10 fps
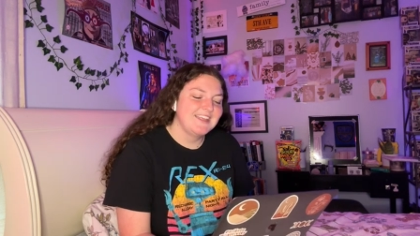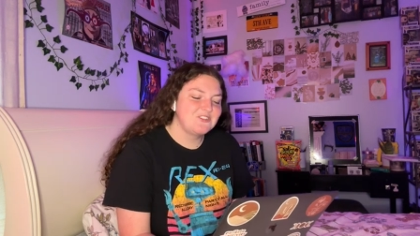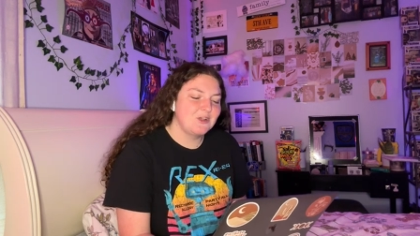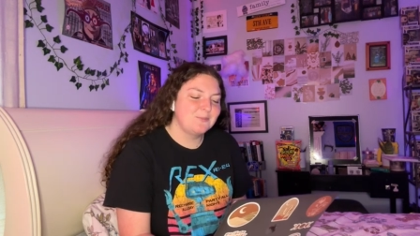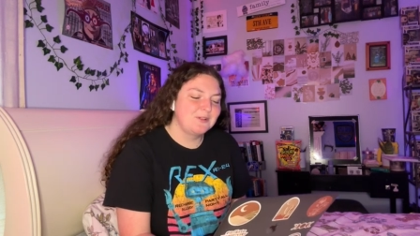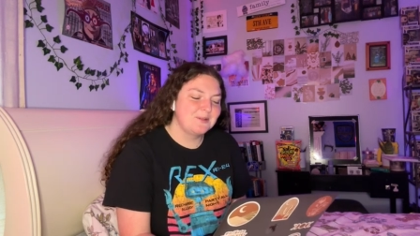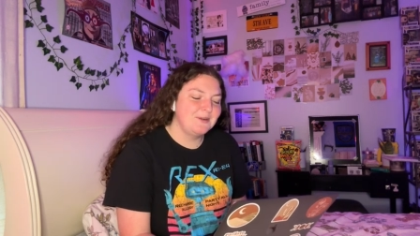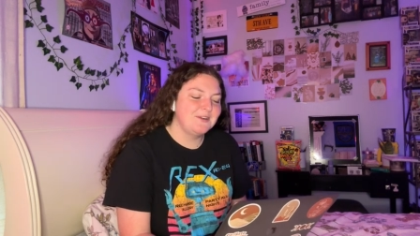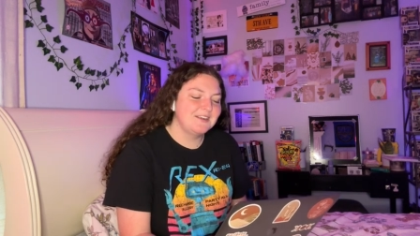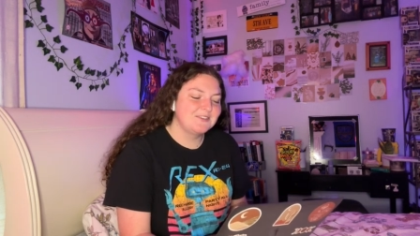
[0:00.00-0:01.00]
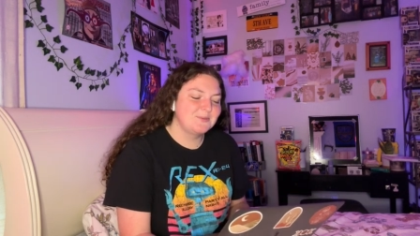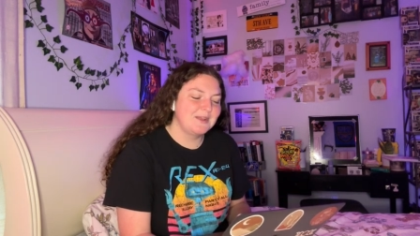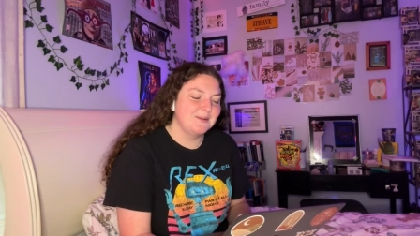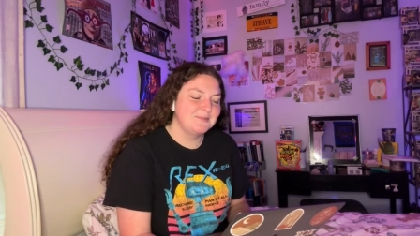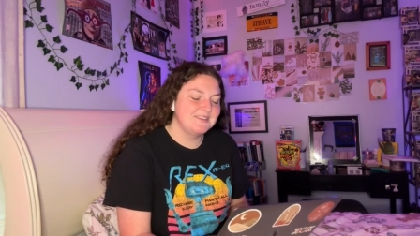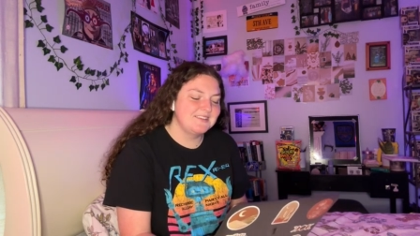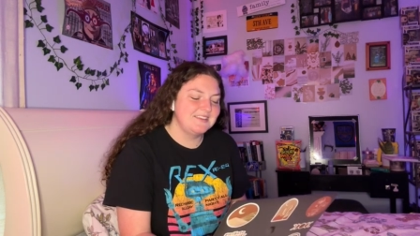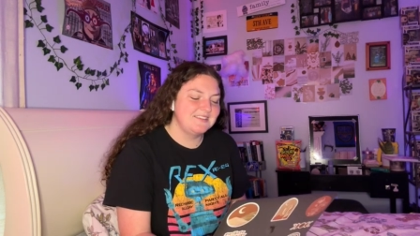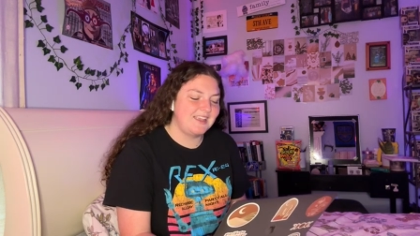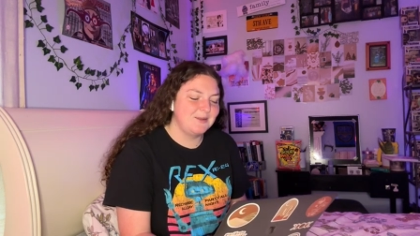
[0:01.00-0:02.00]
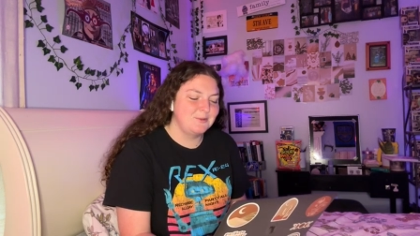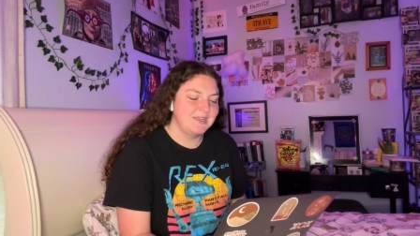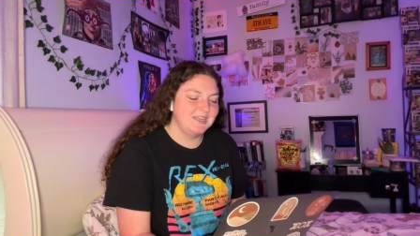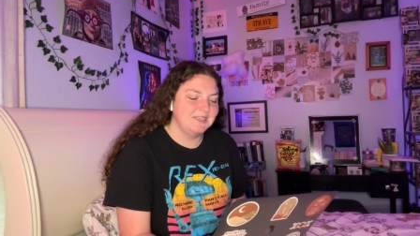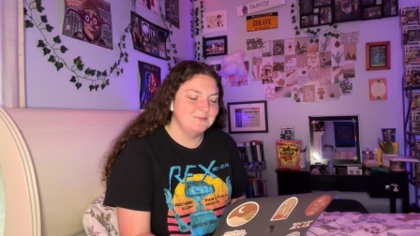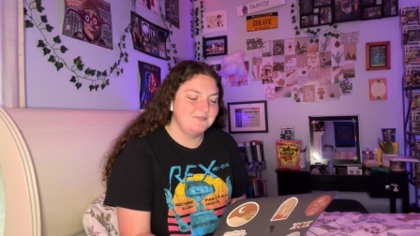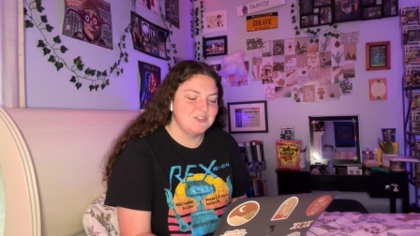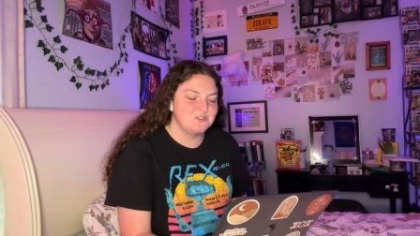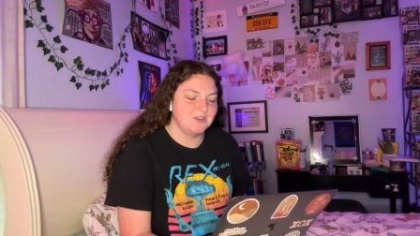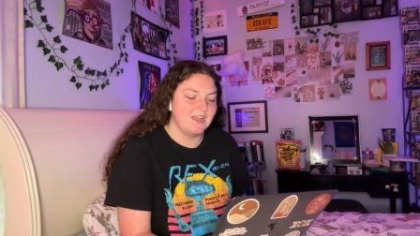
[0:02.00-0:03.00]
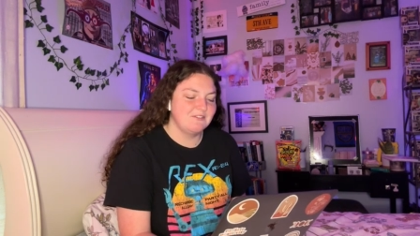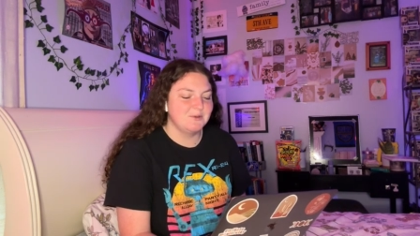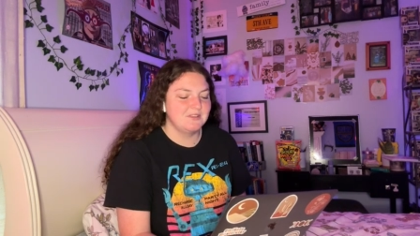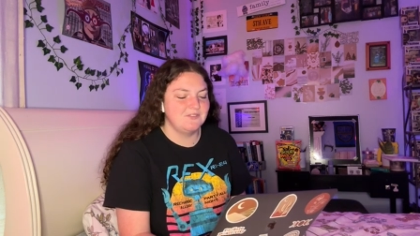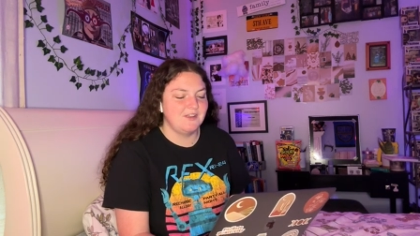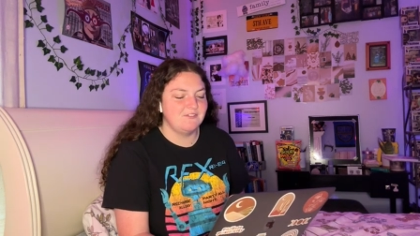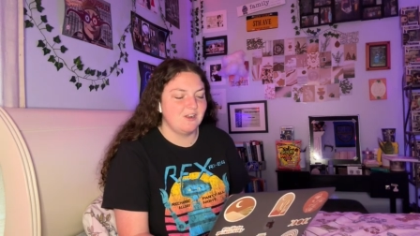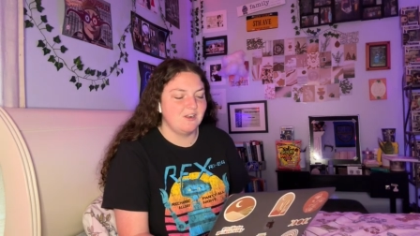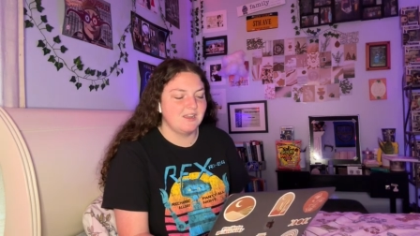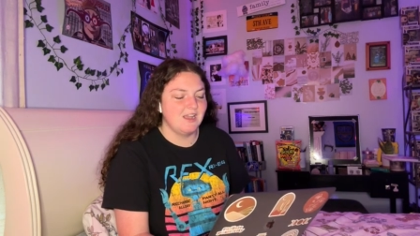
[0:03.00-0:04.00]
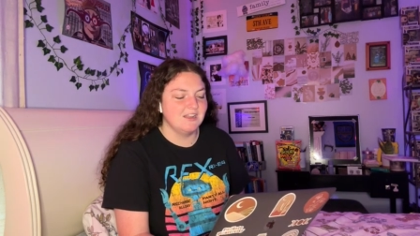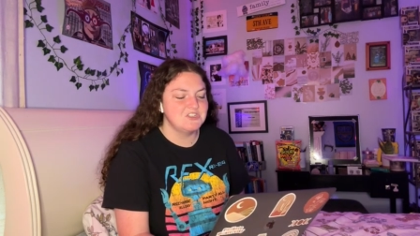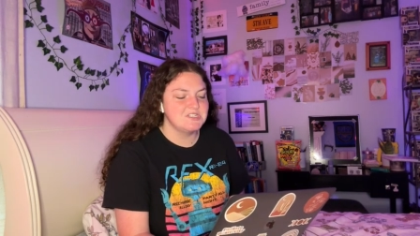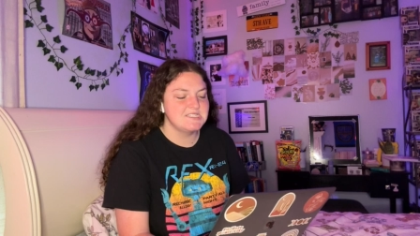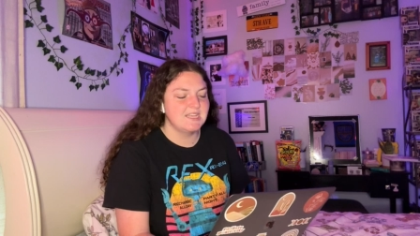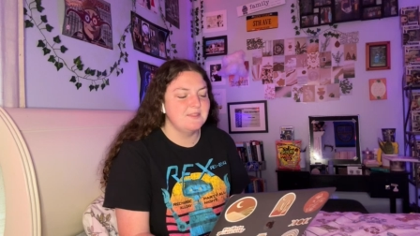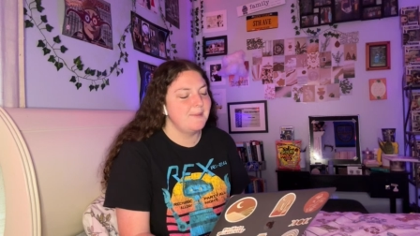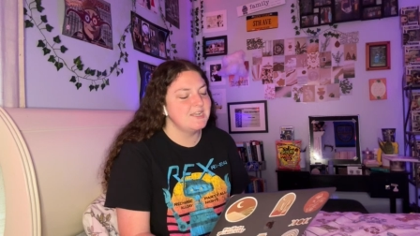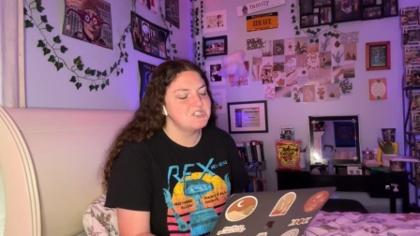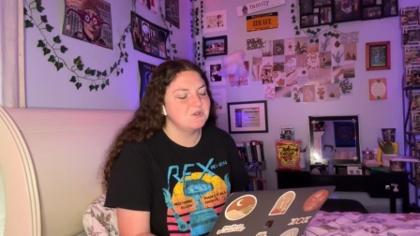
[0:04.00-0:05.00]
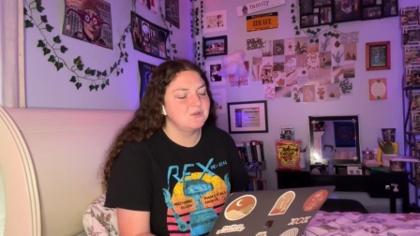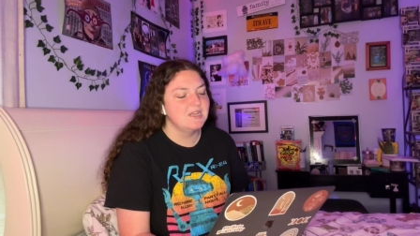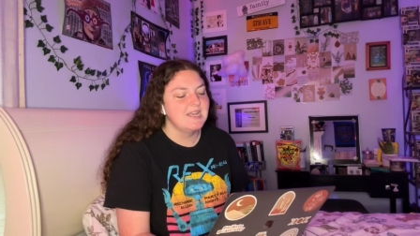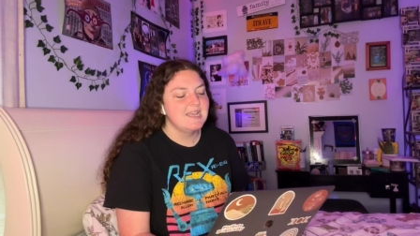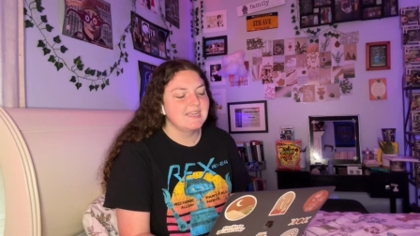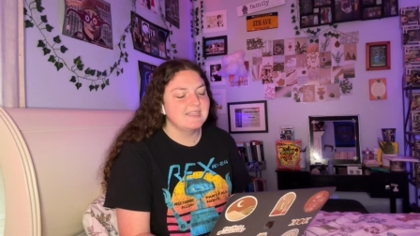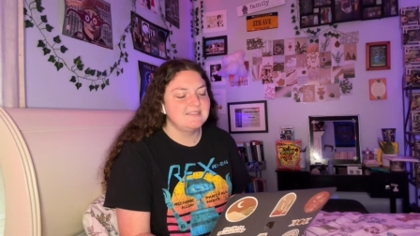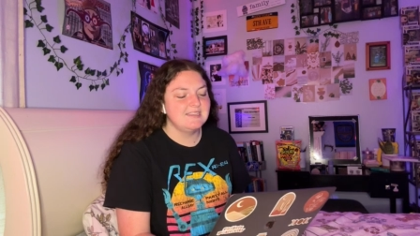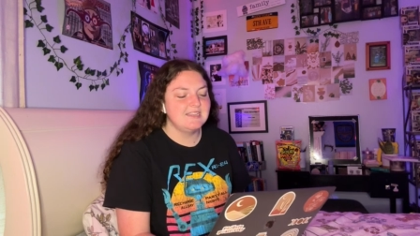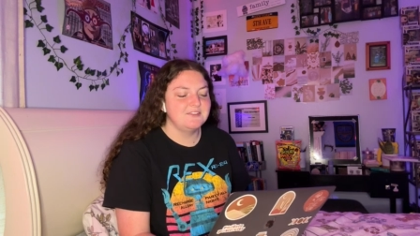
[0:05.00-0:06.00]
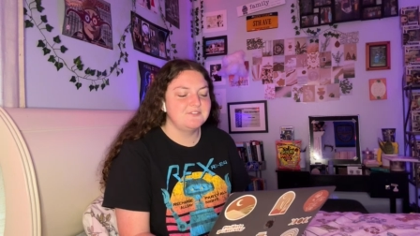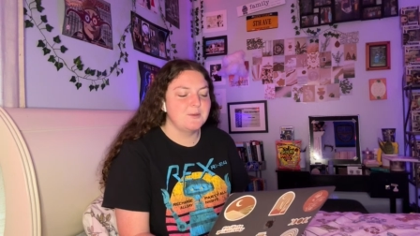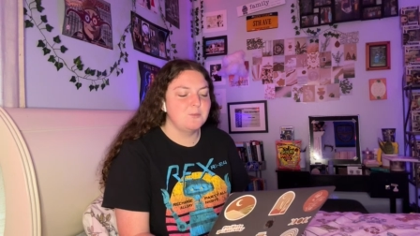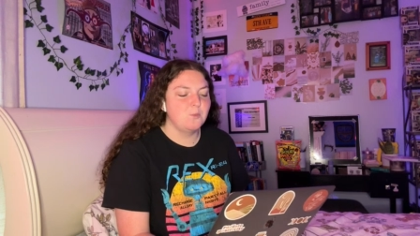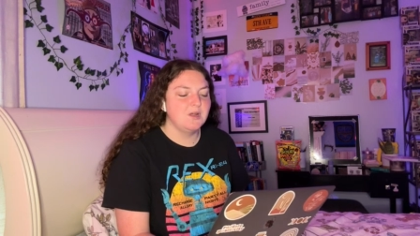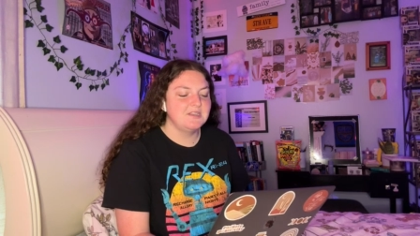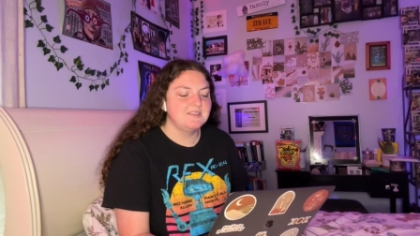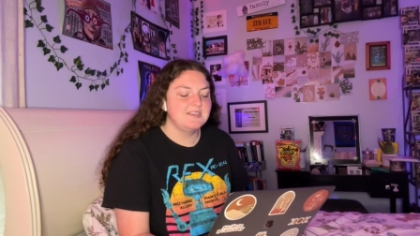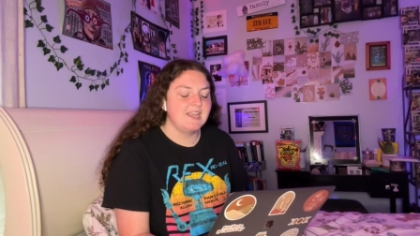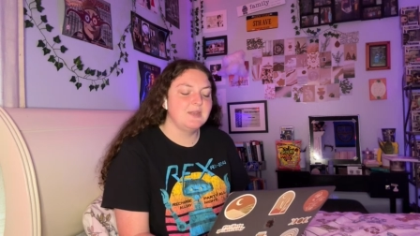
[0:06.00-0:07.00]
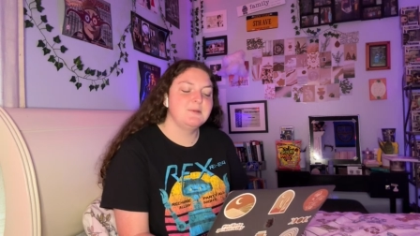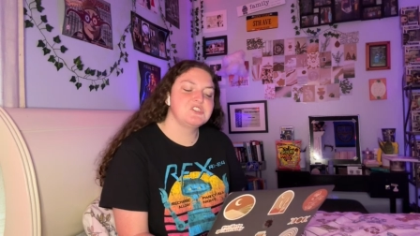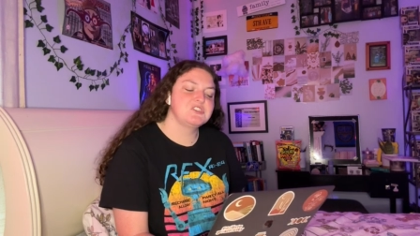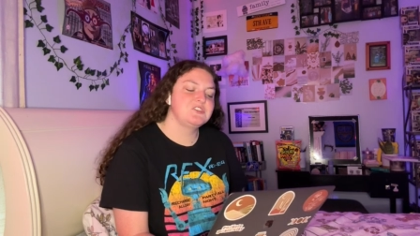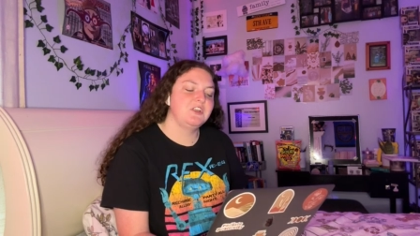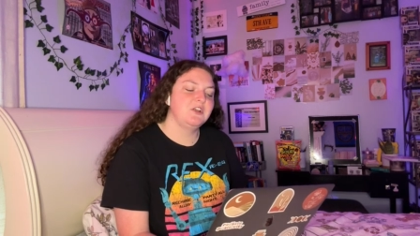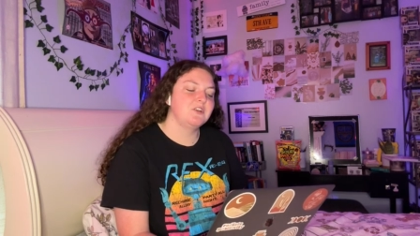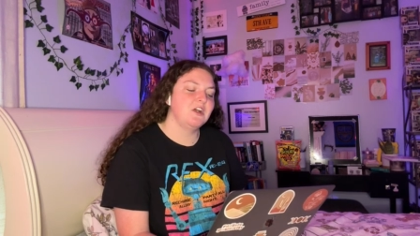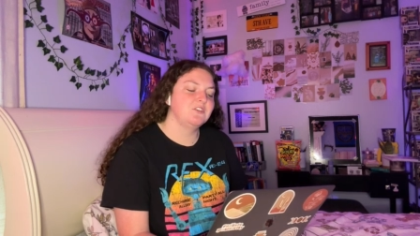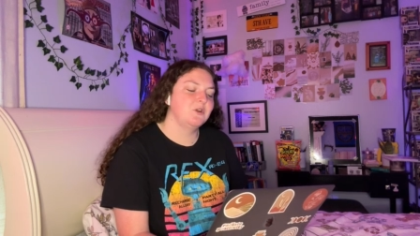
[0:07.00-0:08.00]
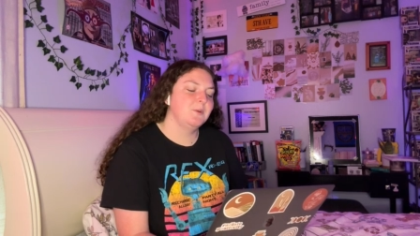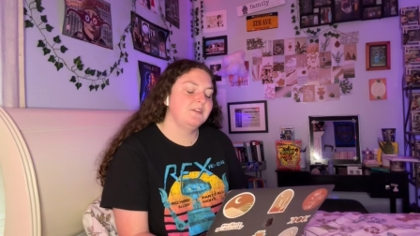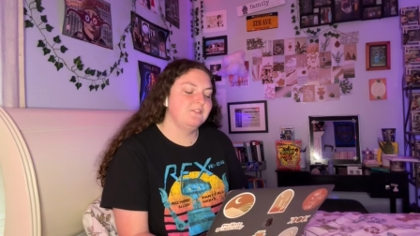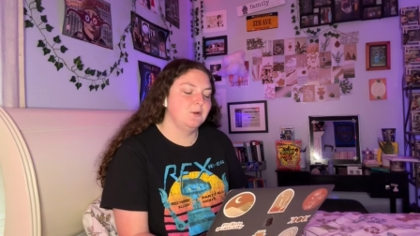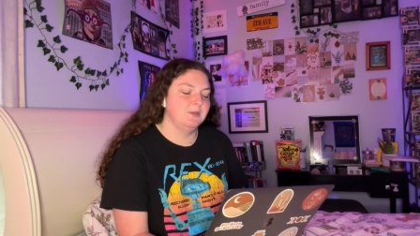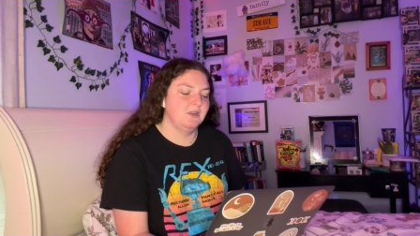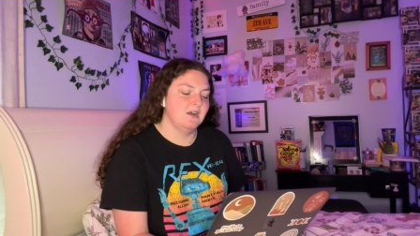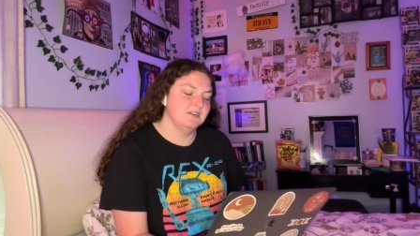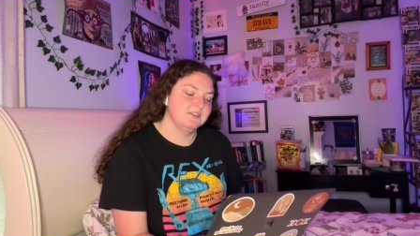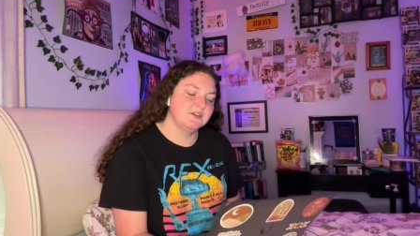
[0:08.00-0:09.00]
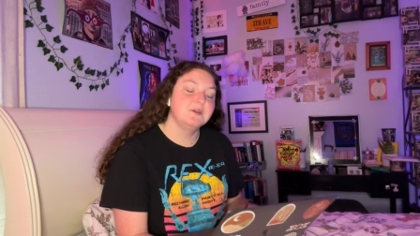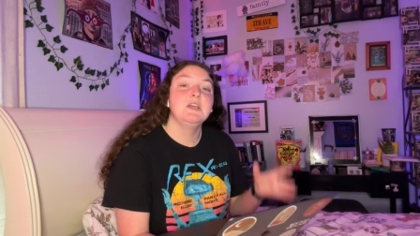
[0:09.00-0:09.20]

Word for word: Tropical Americas will come to Disney's Animal Kingdom featuring everyone's favorite archaeologist and the magical Casita from Walt Disney Animation Studios Oscar-winning film Encanto.